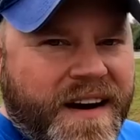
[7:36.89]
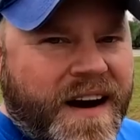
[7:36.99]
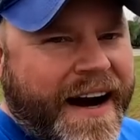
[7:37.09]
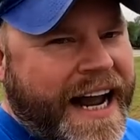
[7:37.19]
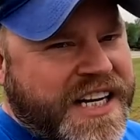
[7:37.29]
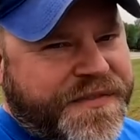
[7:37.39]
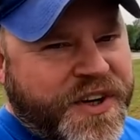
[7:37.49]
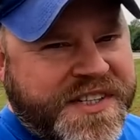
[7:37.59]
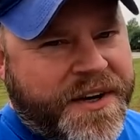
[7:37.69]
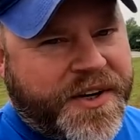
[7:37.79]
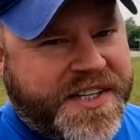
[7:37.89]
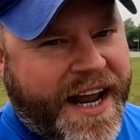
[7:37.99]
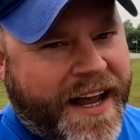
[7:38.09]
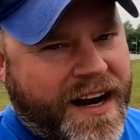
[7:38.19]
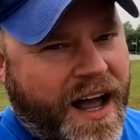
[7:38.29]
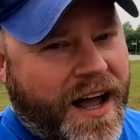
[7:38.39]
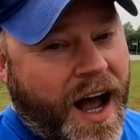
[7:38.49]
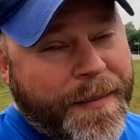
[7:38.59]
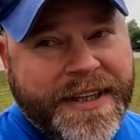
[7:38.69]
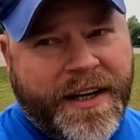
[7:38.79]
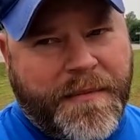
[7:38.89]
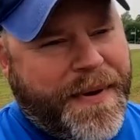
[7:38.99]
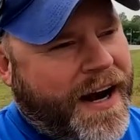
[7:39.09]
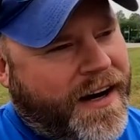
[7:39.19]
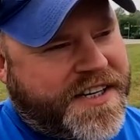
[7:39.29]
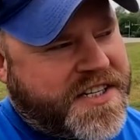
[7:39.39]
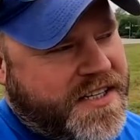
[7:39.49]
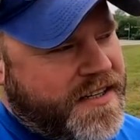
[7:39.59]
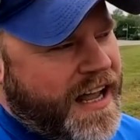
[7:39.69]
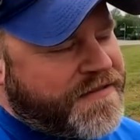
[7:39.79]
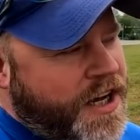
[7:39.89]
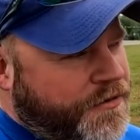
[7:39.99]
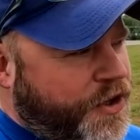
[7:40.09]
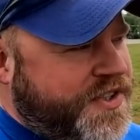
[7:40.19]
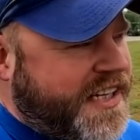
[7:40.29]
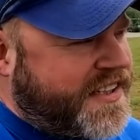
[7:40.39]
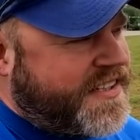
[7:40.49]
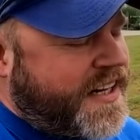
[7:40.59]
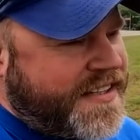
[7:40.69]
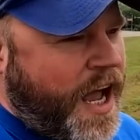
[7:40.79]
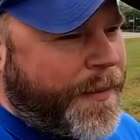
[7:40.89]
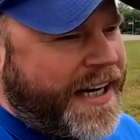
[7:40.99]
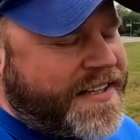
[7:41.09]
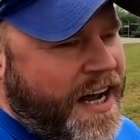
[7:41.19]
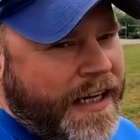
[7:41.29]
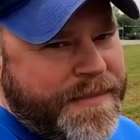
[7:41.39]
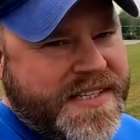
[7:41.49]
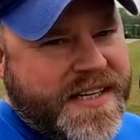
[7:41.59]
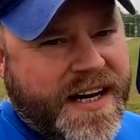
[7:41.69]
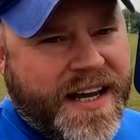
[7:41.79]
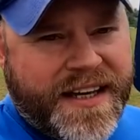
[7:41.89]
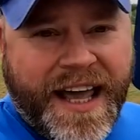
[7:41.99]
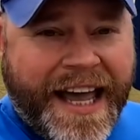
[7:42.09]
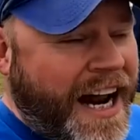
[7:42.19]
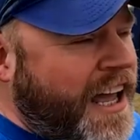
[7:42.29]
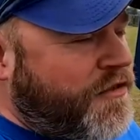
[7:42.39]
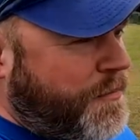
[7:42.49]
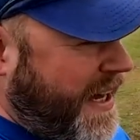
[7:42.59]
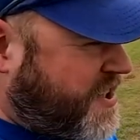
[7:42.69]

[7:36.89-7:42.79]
All right, guys, first understand, I'm a little embarrassed. I've done Route 66 how many times? And I have